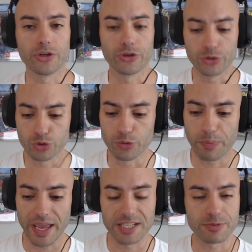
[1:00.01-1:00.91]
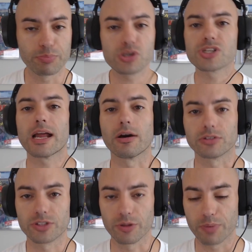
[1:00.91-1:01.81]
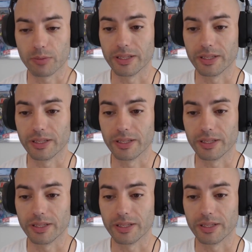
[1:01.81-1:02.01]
YouTube page and push it out to the public.